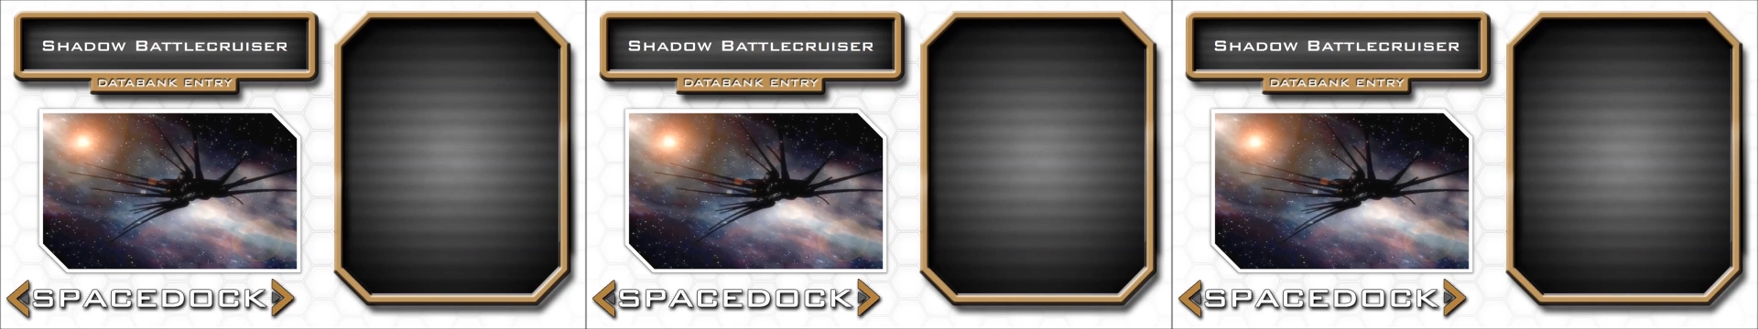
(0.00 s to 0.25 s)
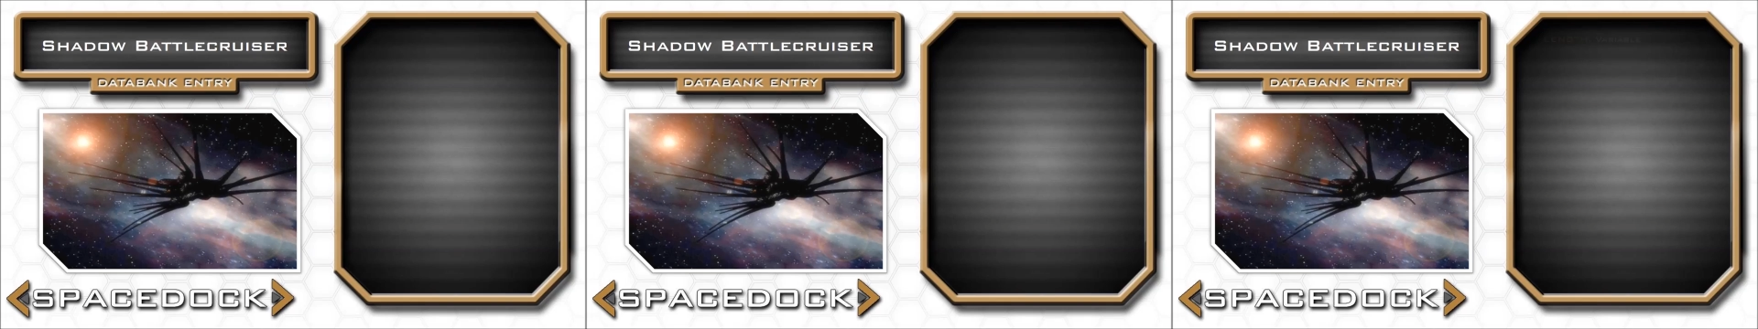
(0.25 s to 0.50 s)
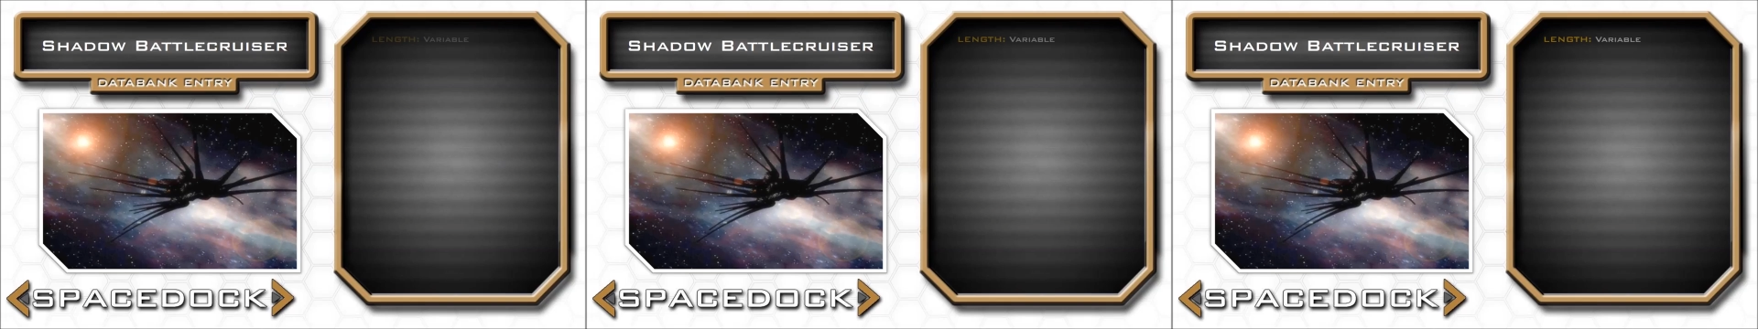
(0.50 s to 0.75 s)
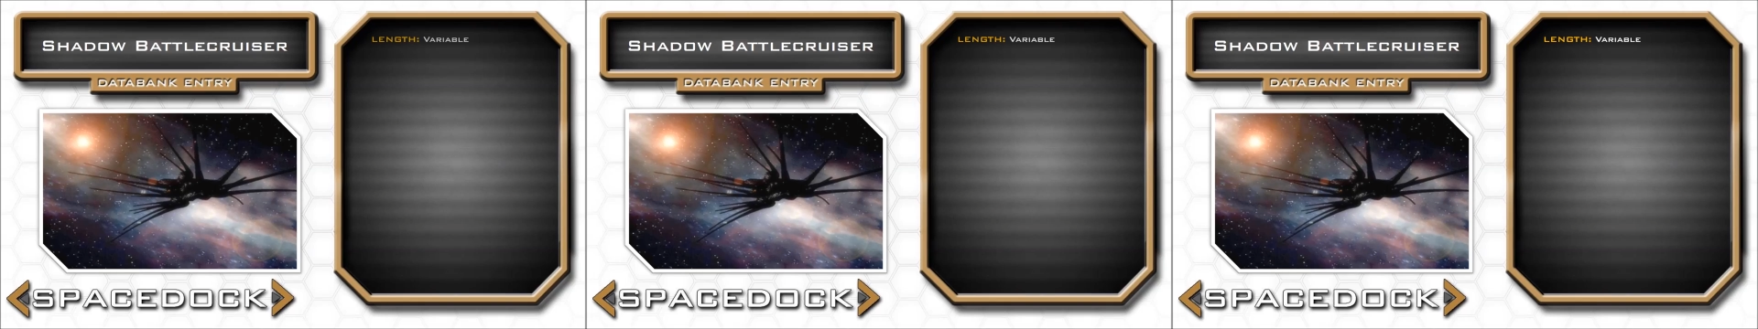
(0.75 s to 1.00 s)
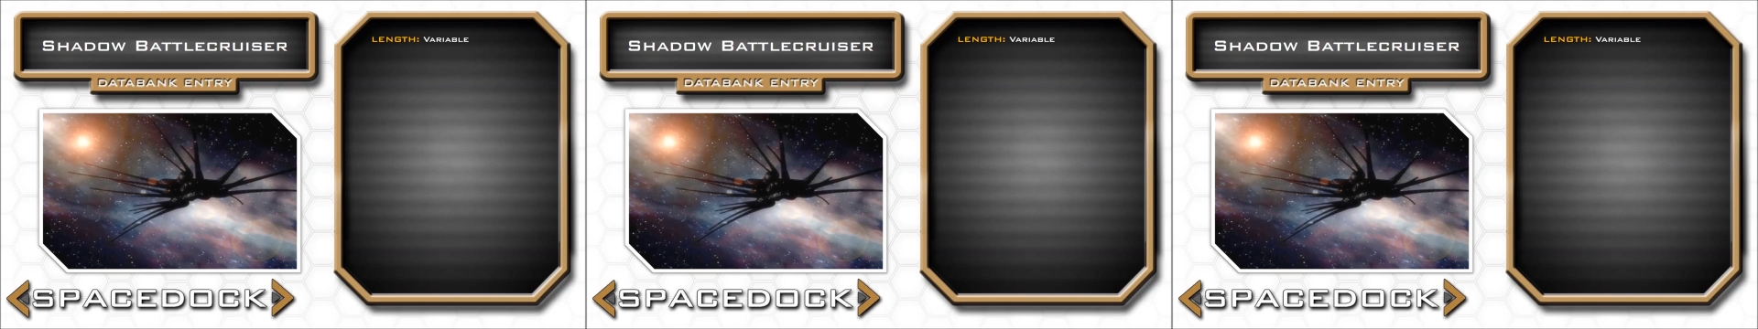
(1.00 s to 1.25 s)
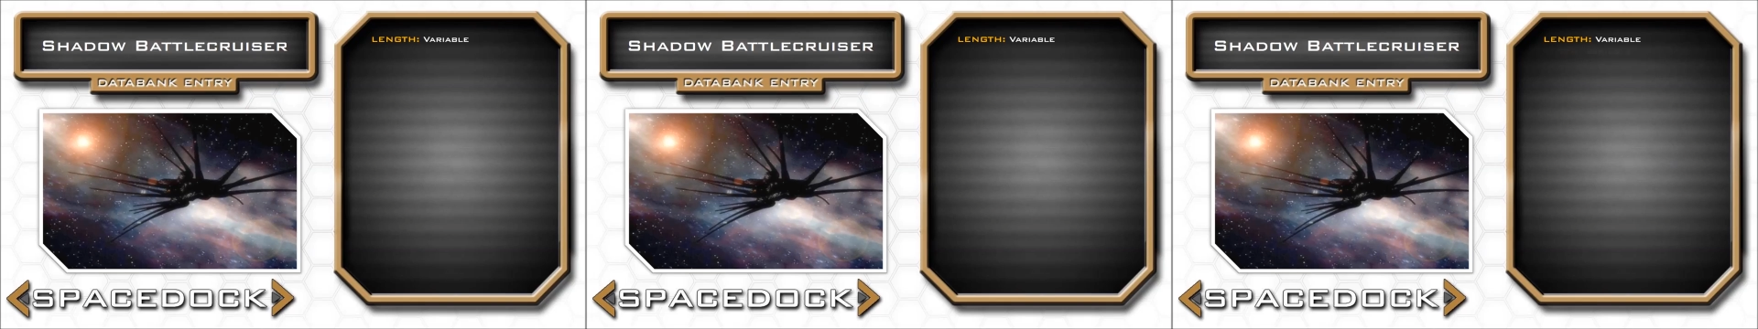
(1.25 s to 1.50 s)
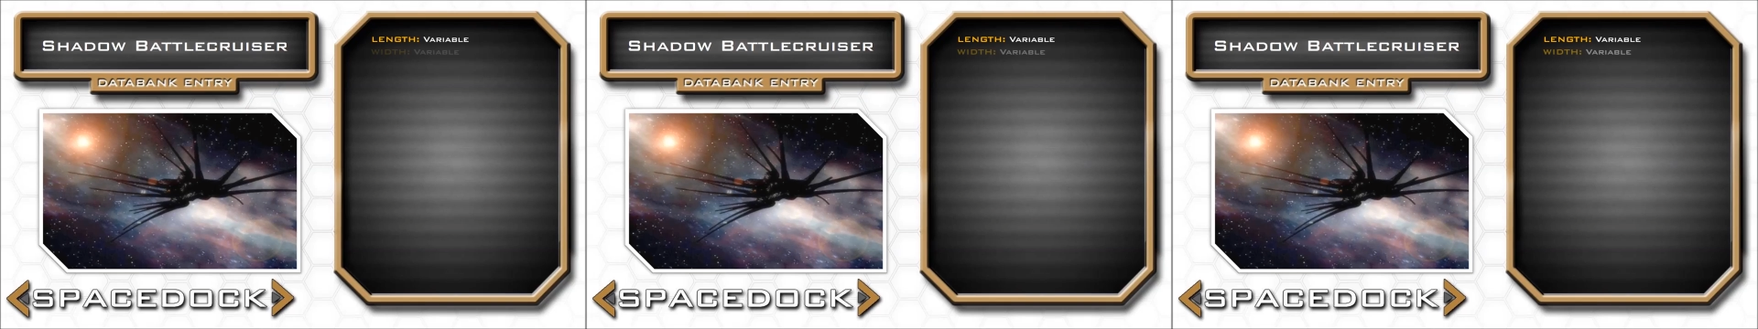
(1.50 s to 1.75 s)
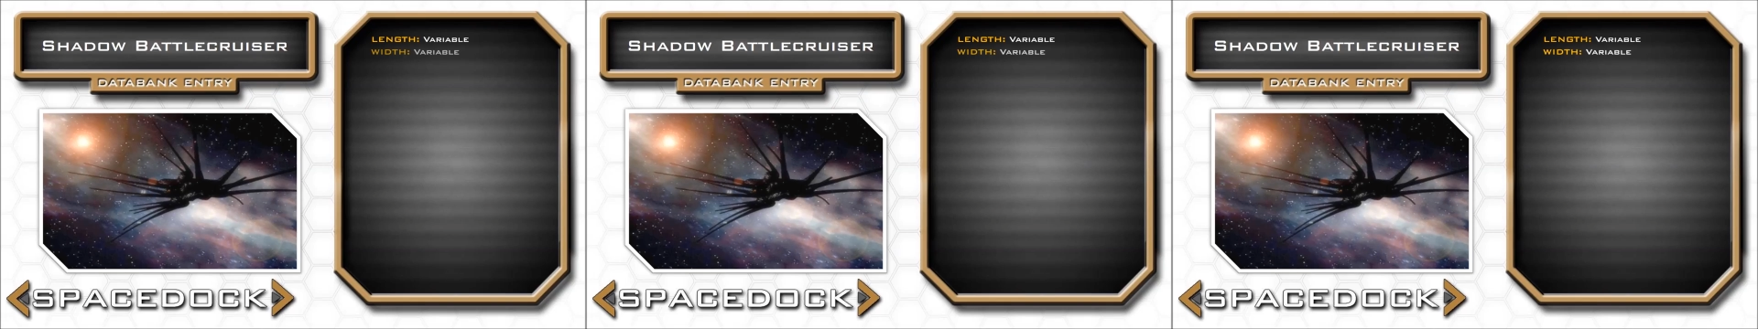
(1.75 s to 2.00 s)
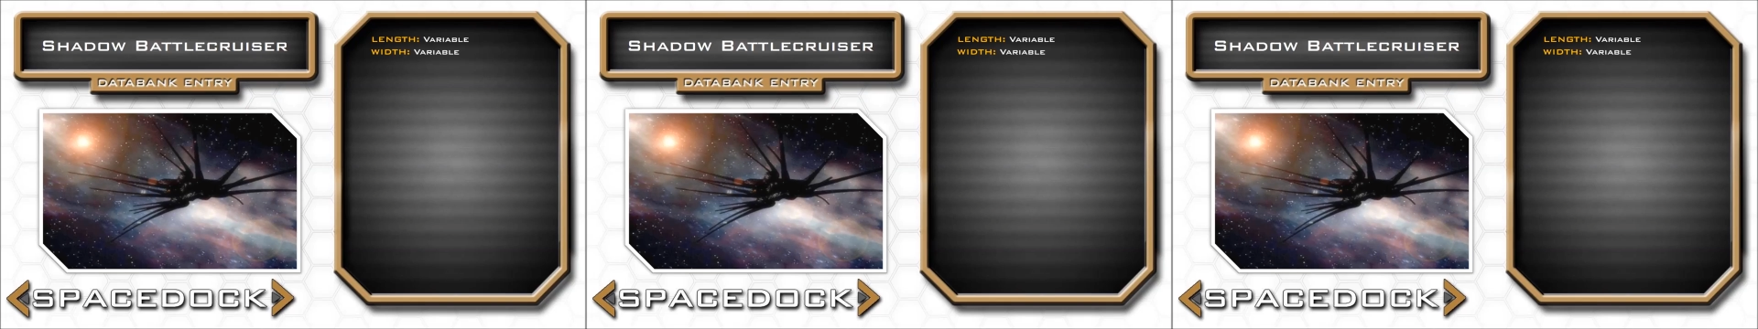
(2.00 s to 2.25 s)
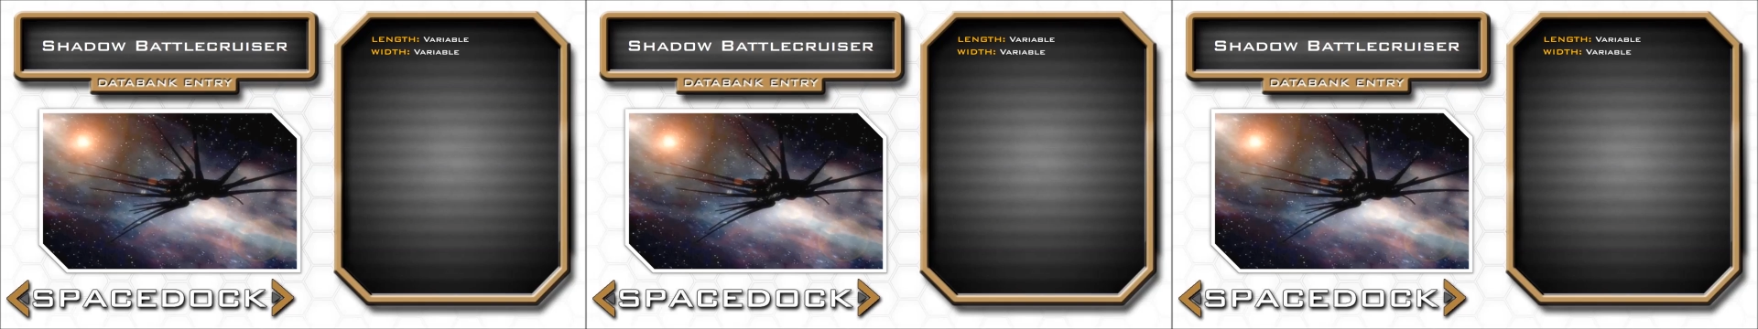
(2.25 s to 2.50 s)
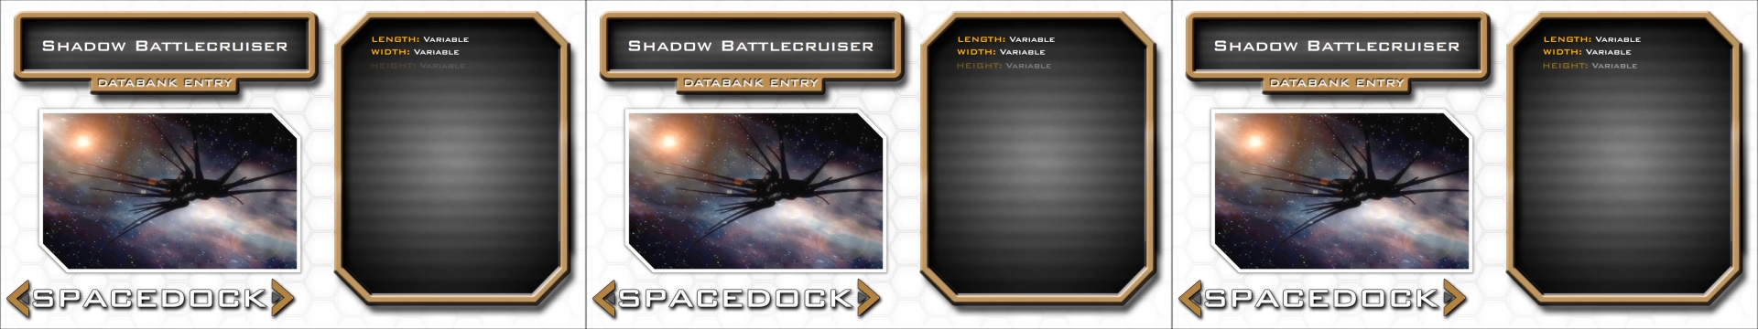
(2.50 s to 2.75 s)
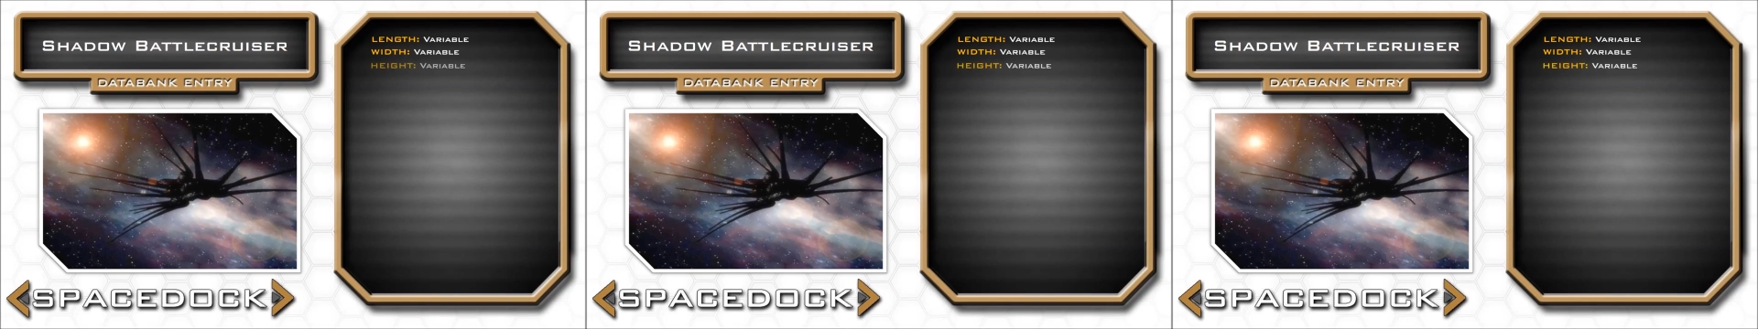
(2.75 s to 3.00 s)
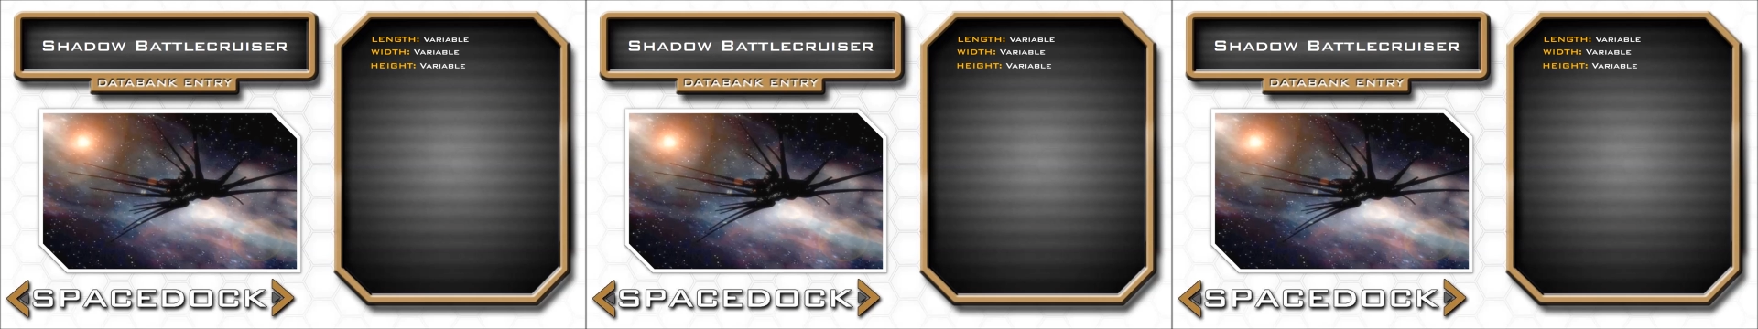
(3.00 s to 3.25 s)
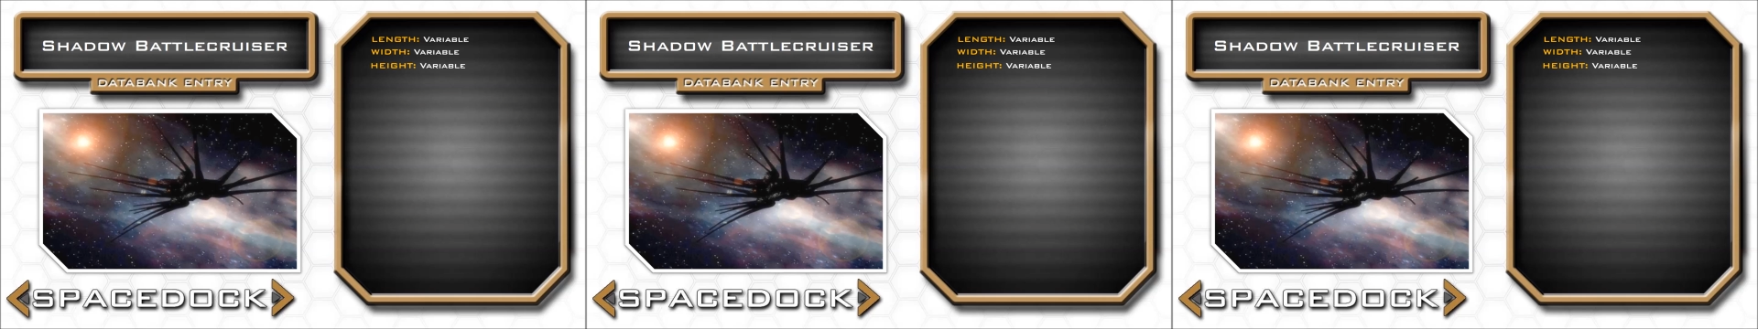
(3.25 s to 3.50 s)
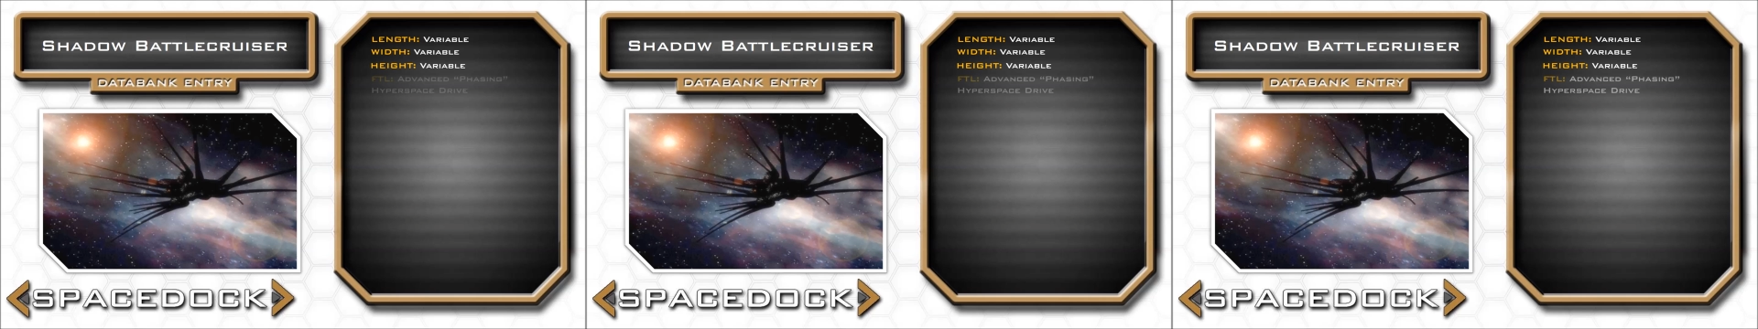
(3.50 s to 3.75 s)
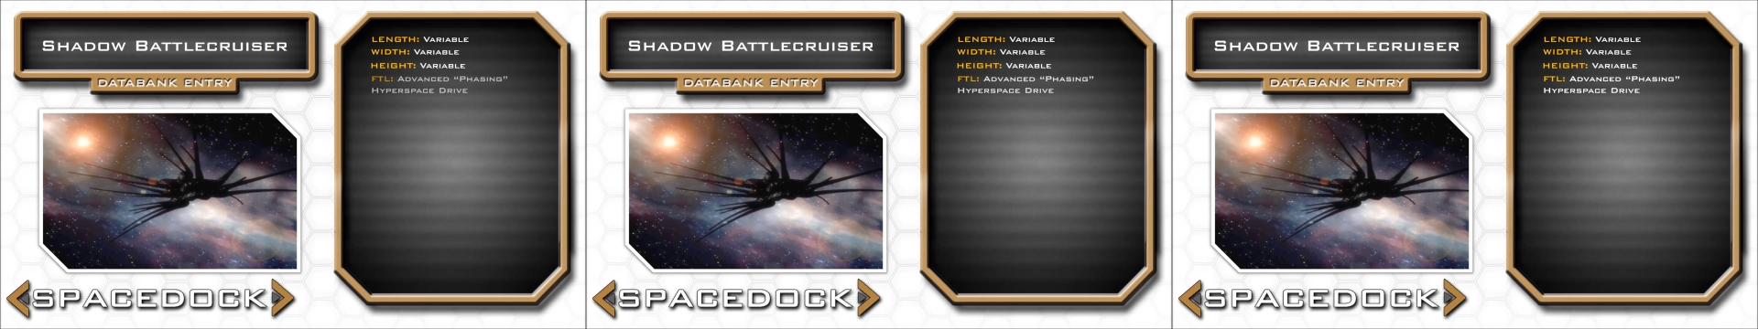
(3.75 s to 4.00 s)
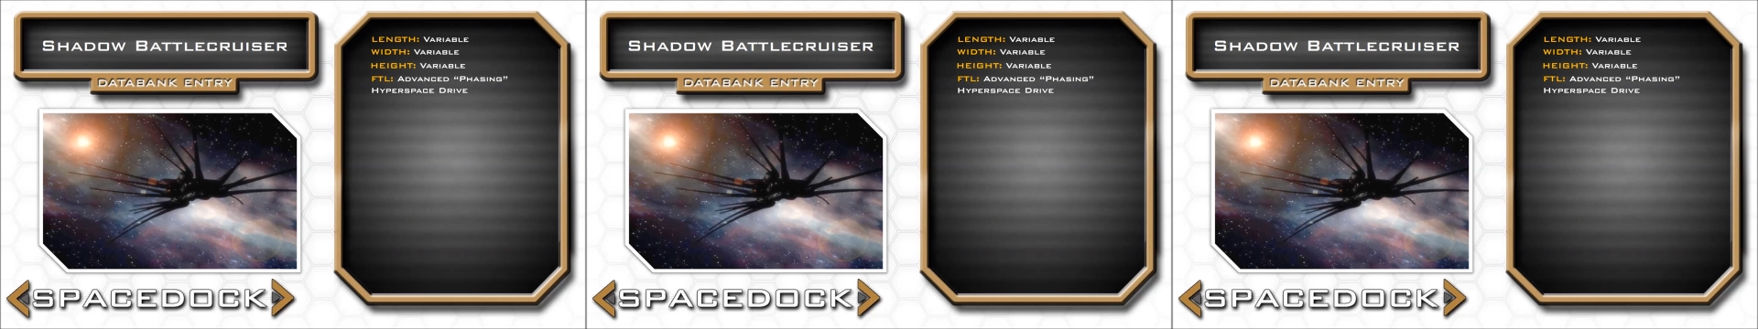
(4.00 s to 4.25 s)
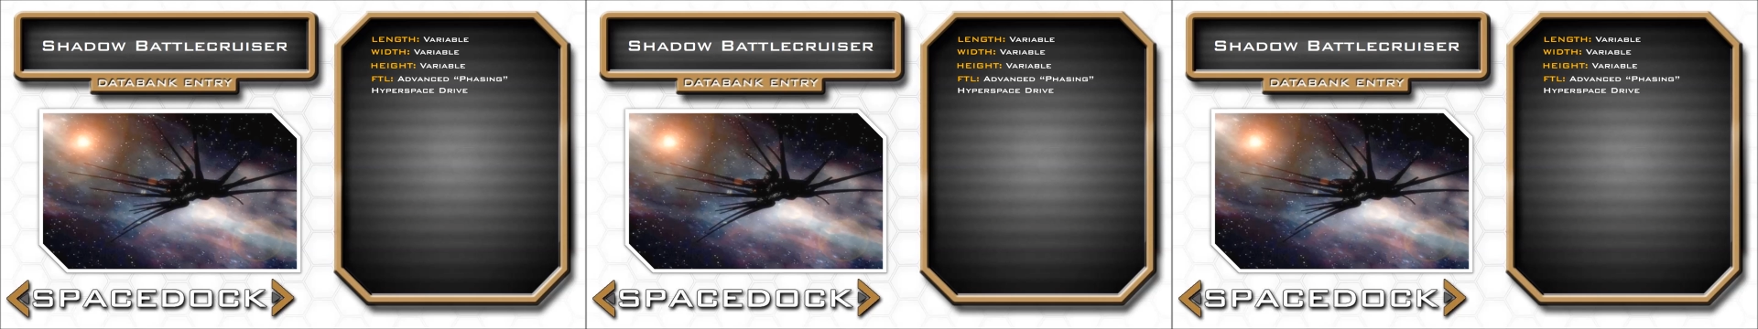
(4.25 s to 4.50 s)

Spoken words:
(no speaker visible)